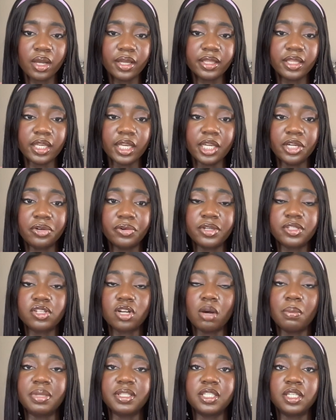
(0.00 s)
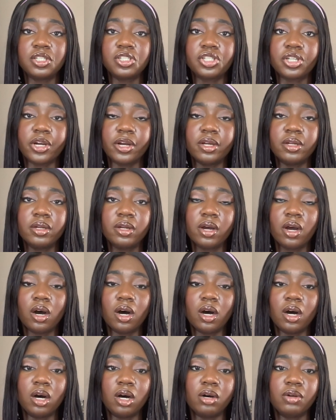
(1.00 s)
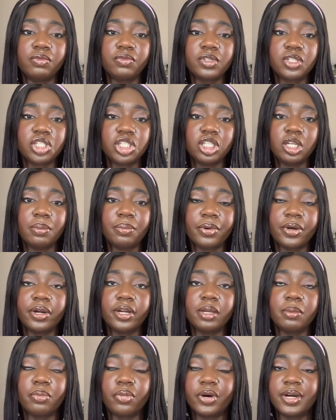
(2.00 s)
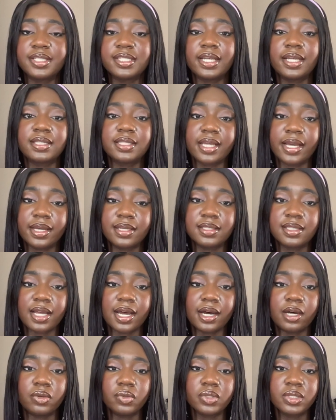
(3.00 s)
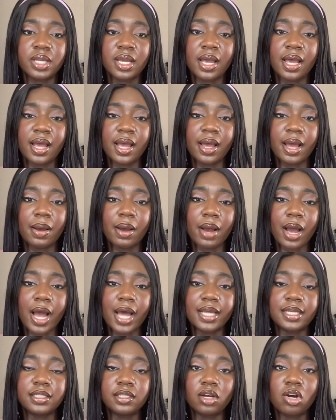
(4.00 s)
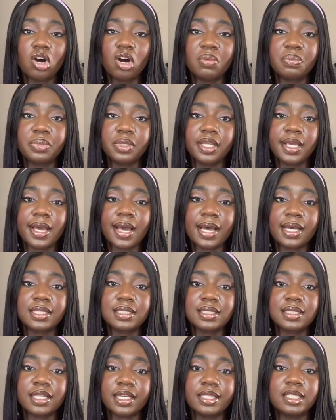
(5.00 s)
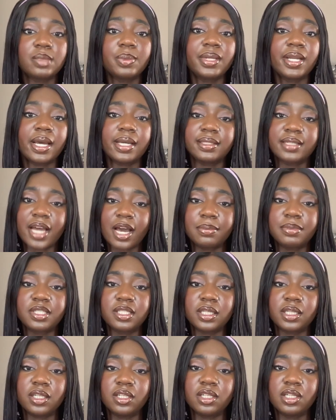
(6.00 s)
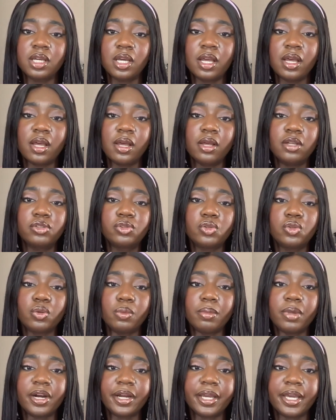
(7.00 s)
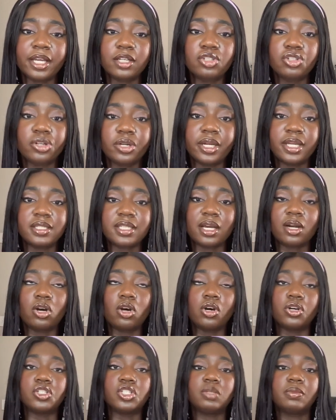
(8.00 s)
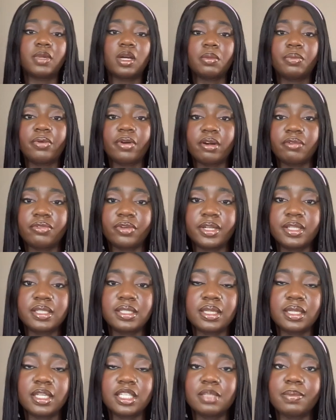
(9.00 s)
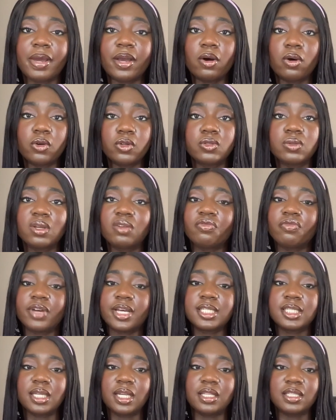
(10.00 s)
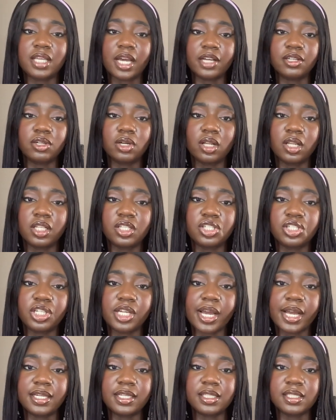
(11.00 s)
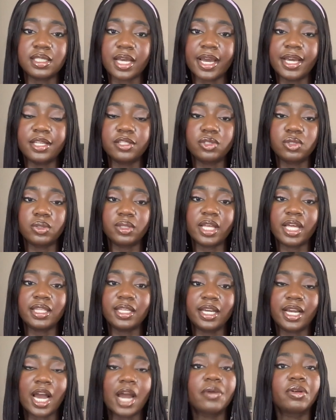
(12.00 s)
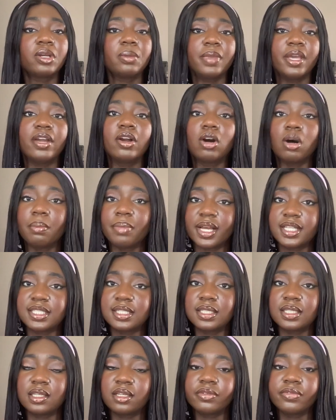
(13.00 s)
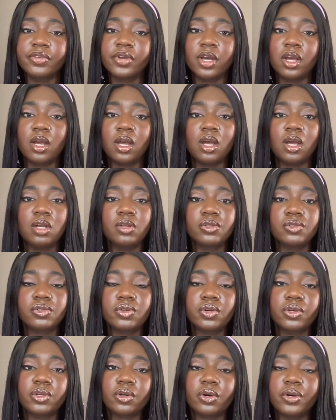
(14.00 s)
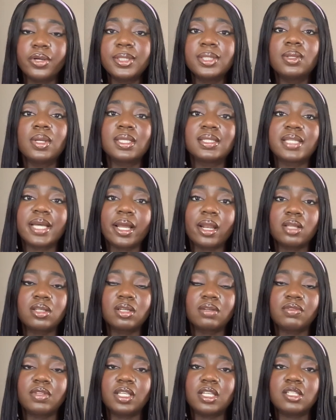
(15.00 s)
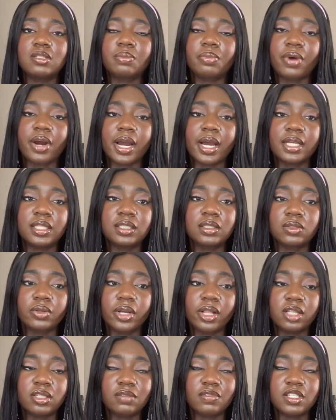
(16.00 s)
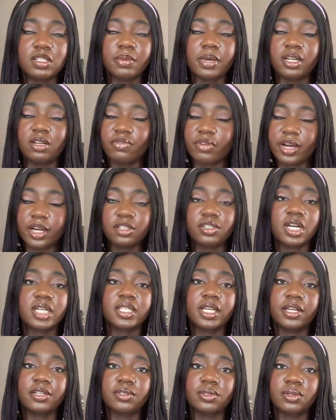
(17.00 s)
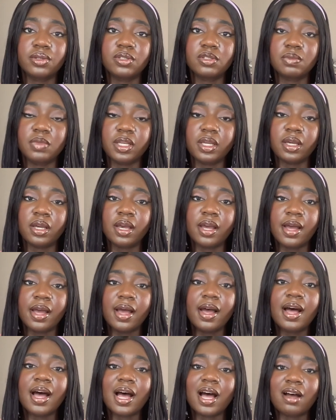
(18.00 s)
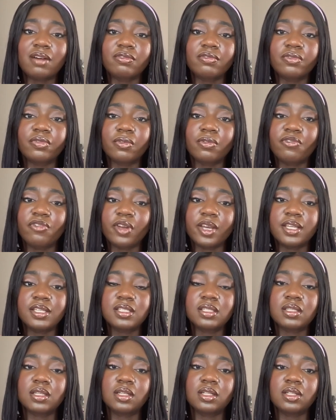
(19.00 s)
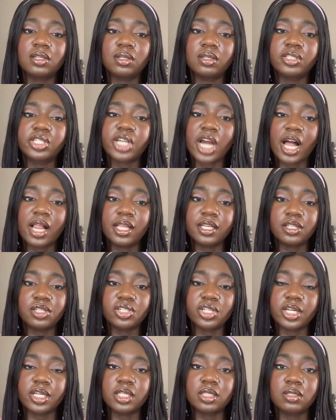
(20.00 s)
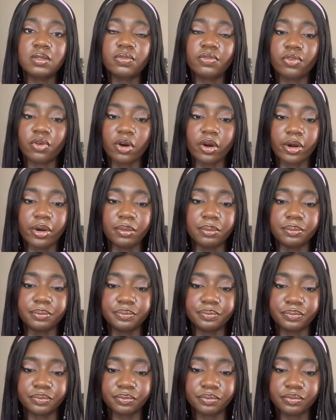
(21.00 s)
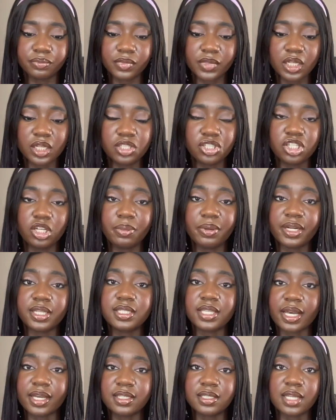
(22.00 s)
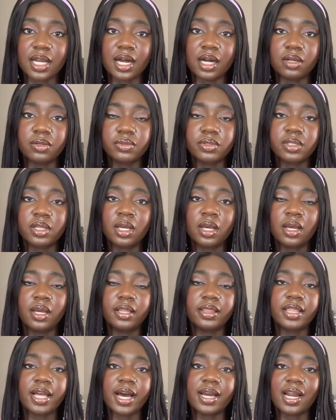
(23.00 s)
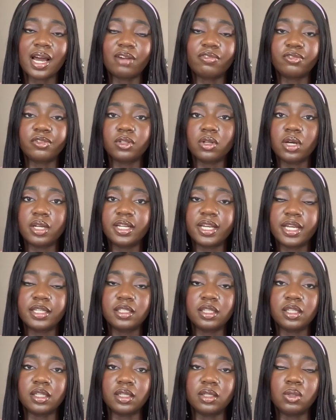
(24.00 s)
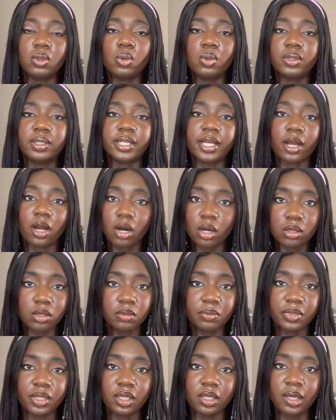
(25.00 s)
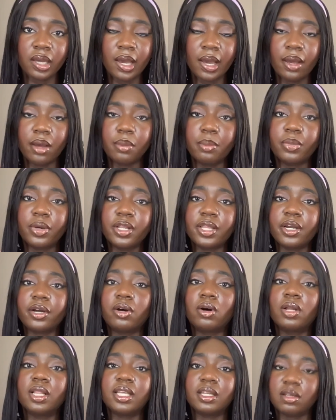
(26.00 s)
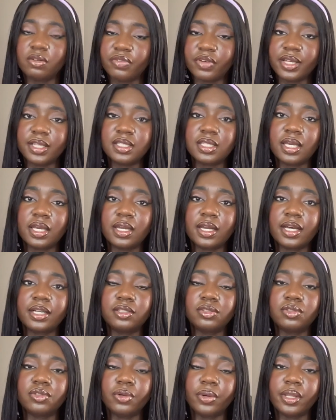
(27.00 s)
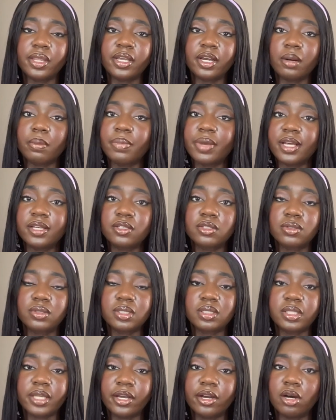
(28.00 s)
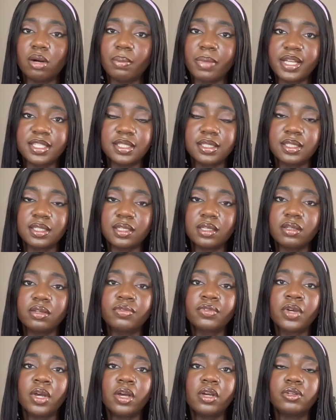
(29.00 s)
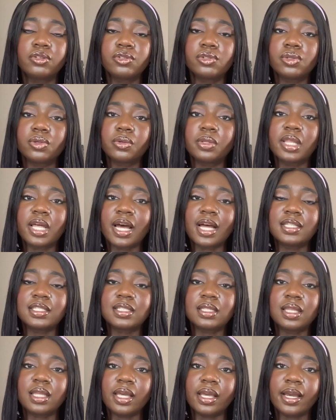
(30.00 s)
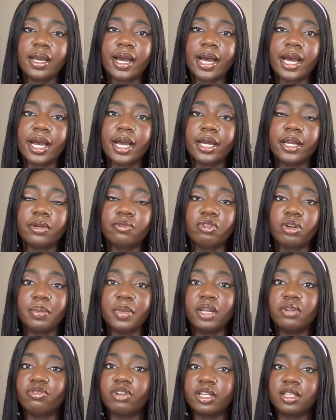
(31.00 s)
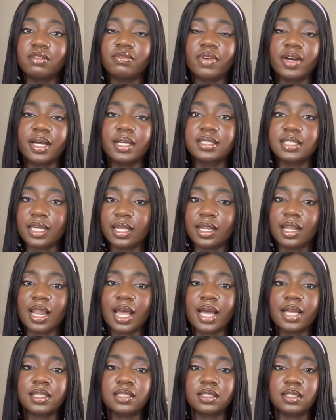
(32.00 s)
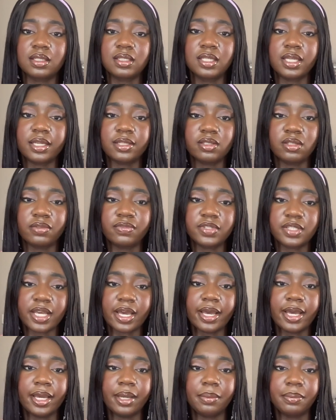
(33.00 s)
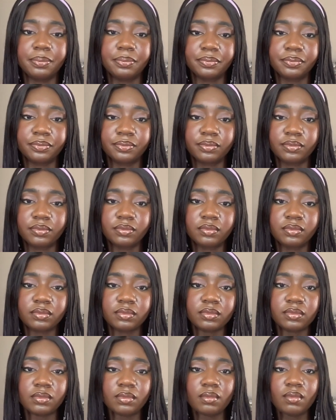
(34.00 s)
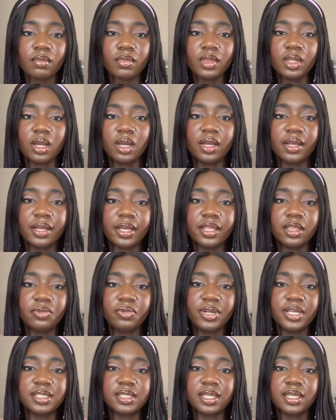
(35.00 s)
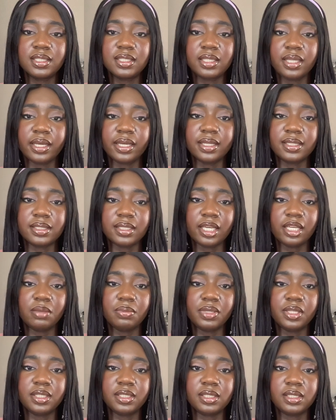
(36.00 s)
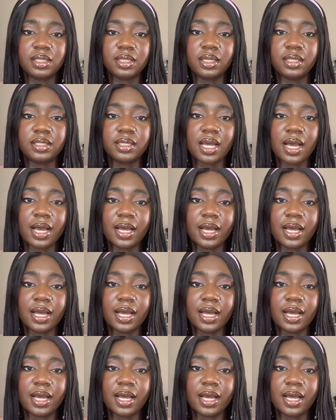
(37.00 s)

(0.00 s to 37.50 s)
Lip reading: the increased competition of cheaper imported textiles, and the company has since been adapting to market trends and consumer preferences by also investing in technology and design so that they can remain competitive. So you're going to notice that a lot of these brands, or a lot of these manufacturers, have faced challenges from cheaper textiles that have flooded the local economy, but they're all innovating and doing their best to stay competitive so that they can remain relevant and last the test of time. In the recent years, ABC